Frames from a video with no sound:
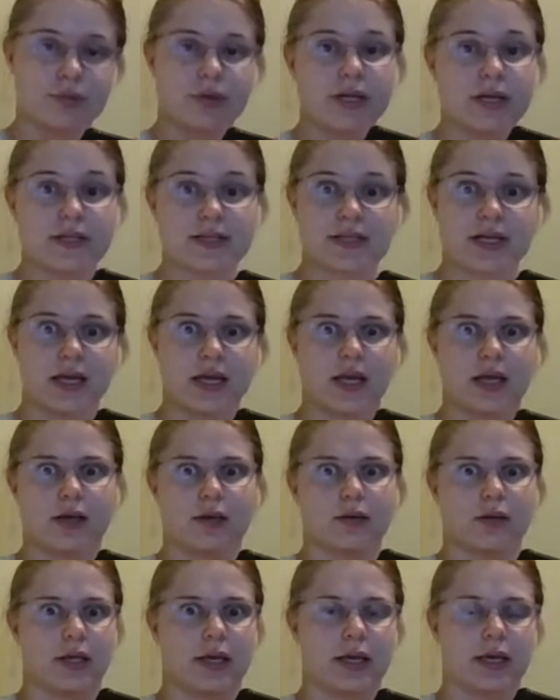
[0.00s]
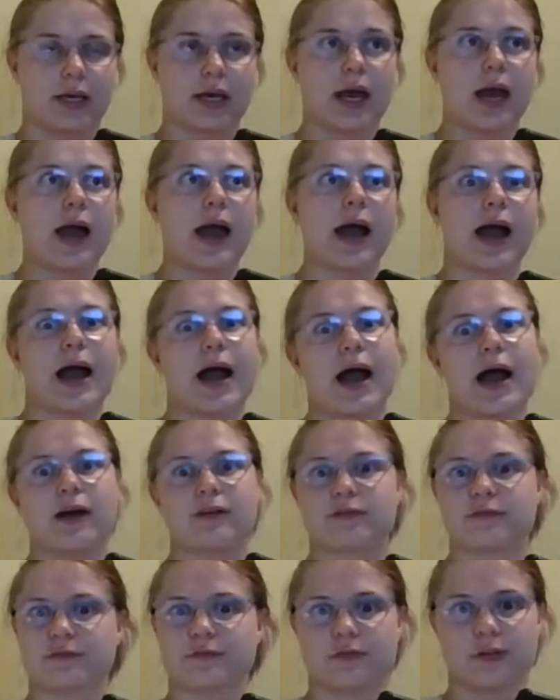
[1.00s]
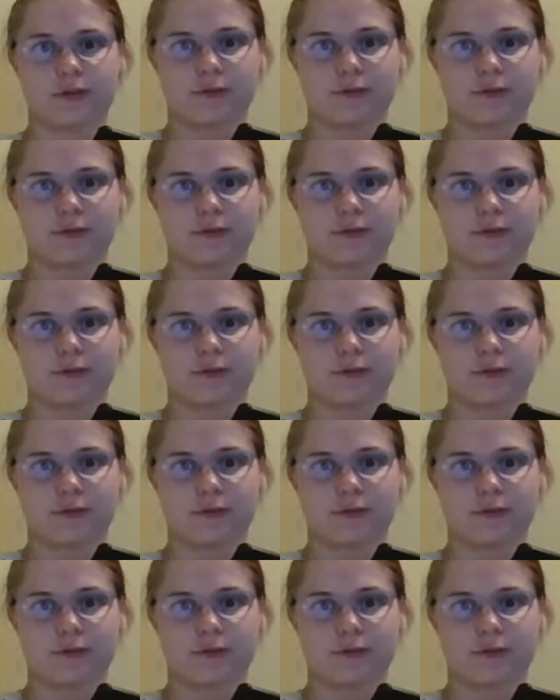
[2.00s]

She brings in like half